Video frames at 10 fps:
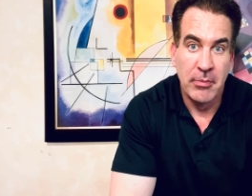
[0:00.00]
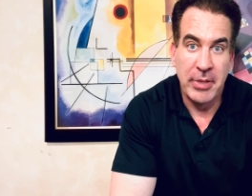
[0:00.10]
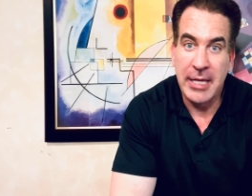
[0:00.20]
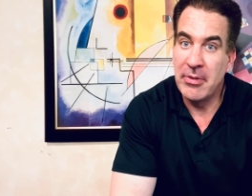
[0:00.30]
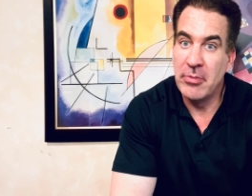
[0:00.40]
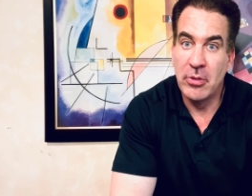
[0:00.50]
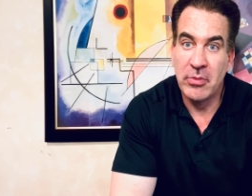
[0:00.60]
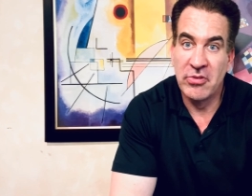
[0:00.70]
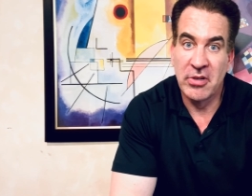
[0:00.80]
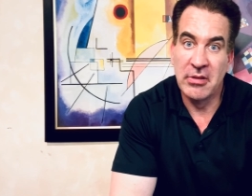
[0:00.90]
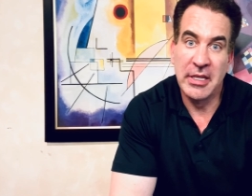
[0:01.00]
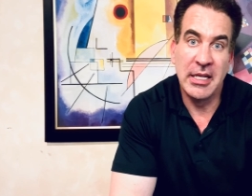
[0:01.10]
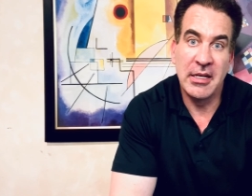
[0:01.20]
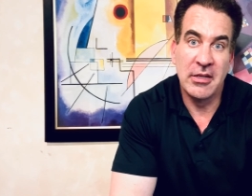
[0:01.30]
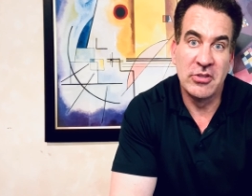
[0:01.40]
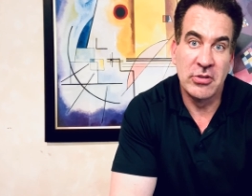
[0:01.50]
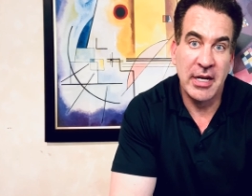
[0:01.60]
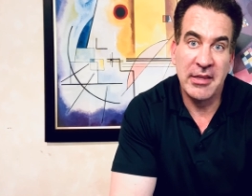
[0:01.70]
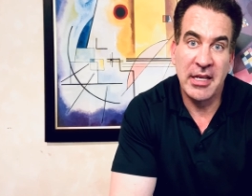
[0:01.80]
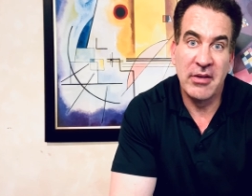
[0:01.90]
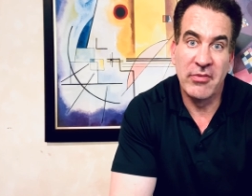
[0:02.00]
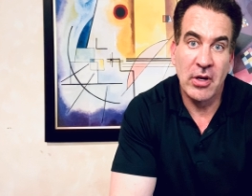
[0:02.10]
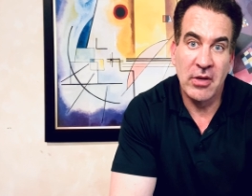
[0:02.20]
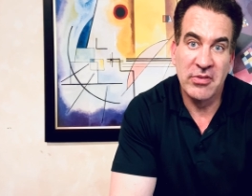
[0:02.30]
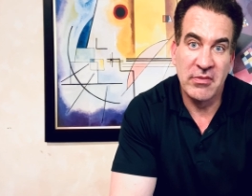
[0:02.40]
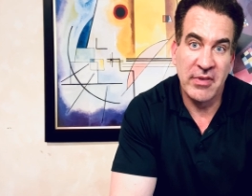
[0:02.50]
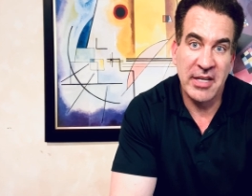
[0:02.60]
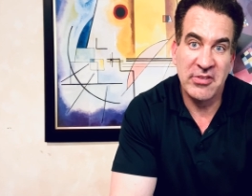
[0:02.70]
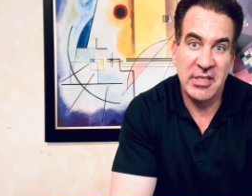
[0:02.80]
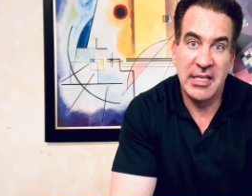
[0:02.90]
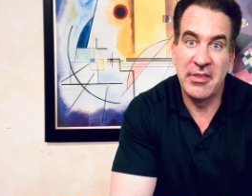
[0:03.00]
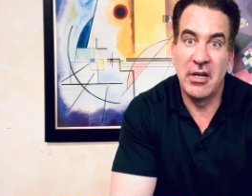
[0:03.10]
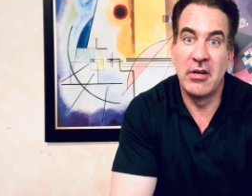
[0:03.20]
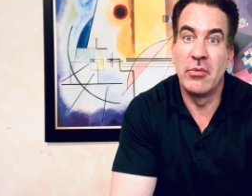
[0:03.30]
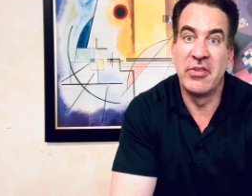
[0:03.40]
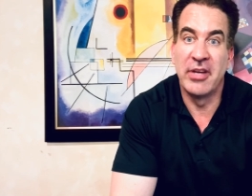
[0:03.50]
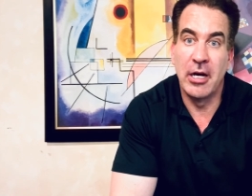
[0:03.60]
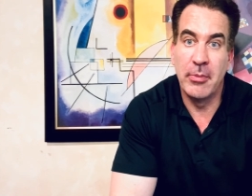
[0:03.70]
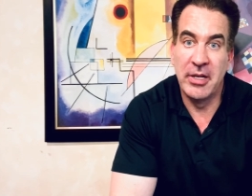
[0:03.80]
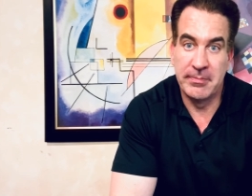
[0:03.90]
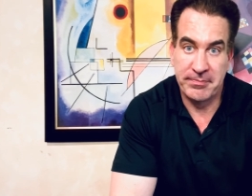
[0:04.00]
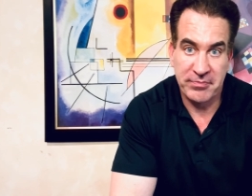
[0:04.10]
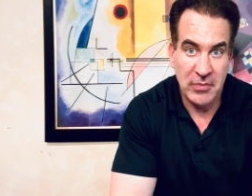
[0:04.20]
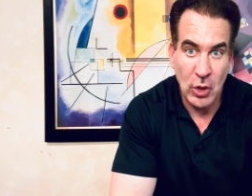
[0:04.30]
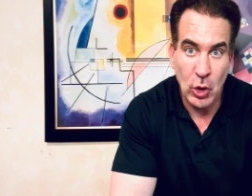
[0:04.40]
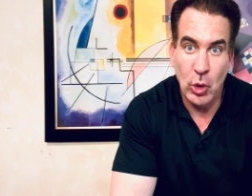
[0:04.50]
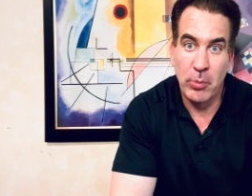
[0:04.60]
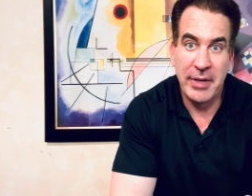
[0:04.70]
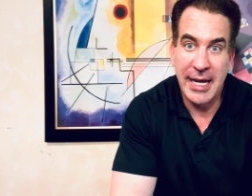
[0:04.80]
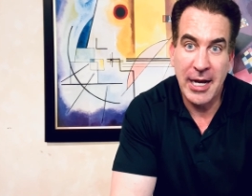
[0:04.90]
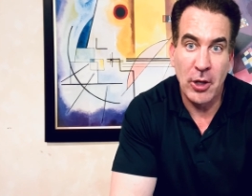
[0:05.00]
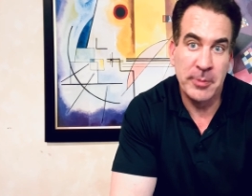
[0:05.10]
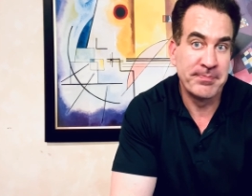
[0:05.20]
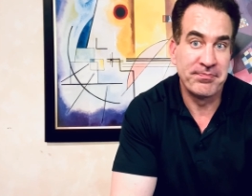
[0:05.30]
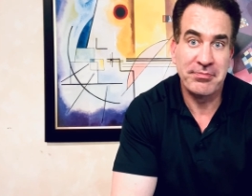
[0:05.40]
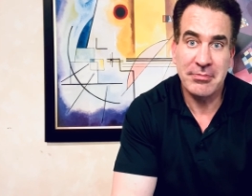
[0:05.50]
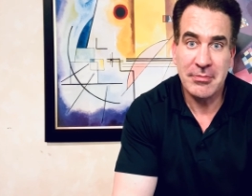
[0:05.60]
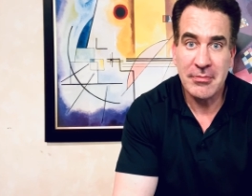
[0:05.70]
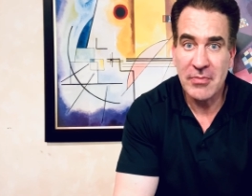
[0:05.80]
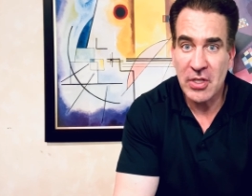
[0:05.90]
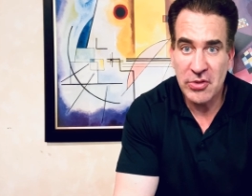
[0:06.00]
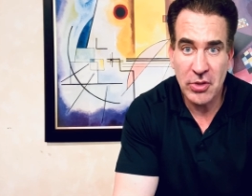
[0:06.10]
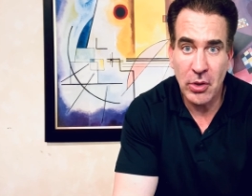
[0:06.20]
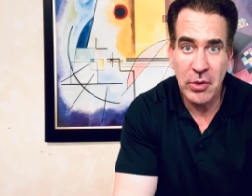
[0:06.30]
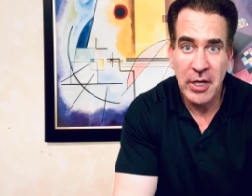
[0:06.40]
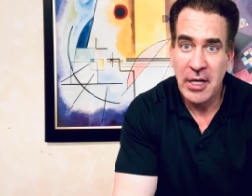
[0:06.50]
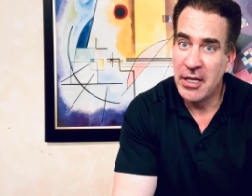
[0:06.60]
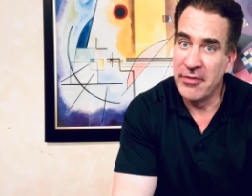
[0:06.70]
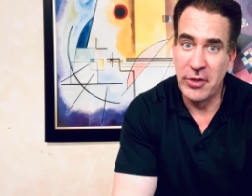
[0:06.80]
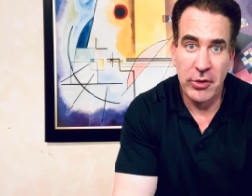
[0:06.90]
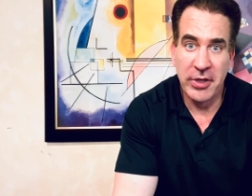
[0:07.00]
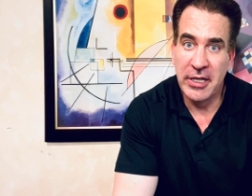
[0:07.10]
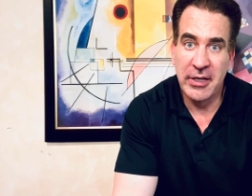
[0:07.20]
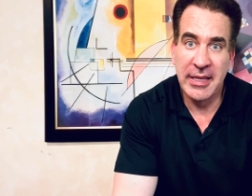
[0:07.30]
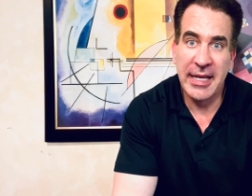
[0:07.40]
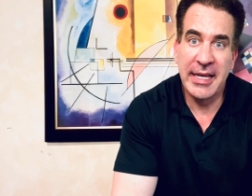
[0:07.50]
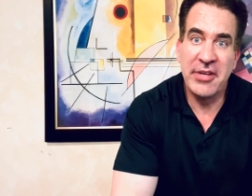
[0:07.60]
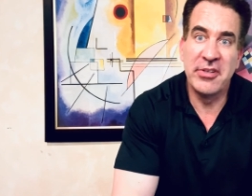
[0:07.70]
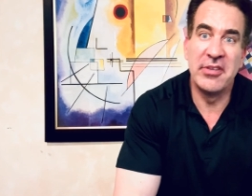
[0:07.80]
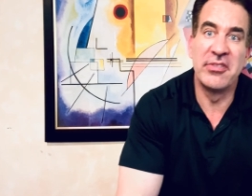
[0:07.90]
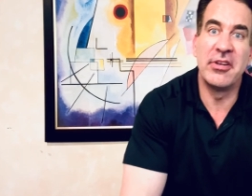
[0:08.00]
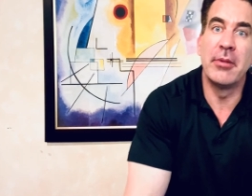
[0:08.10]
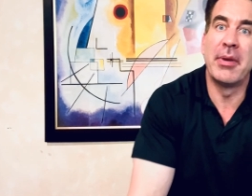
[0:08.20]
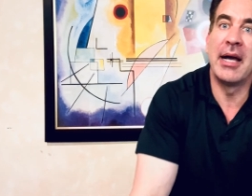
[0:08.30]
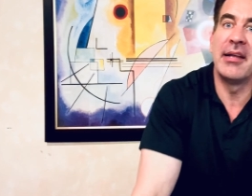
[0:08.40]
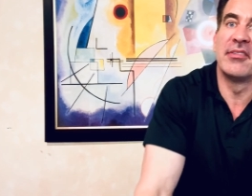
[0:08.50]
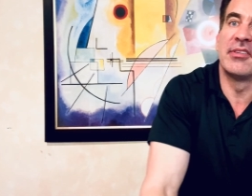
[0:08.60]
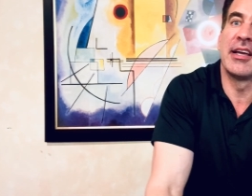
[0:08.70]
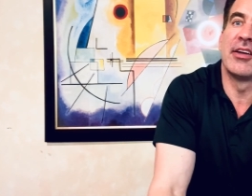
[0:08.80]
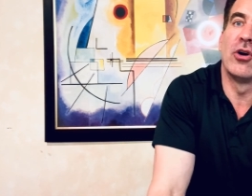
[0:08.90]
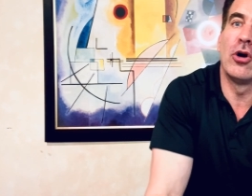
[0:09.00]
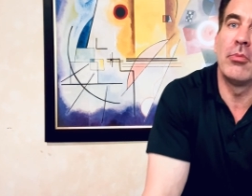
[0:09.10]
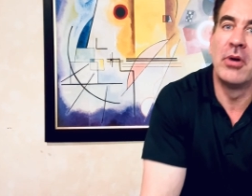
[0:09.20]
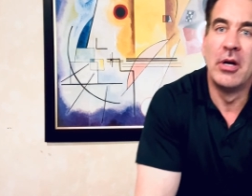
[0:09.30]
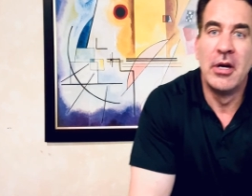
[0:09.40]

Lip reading: Baby boomers are leading a trend that involves investing in their retirement home now. So if you're nearing that age, consider buying a second home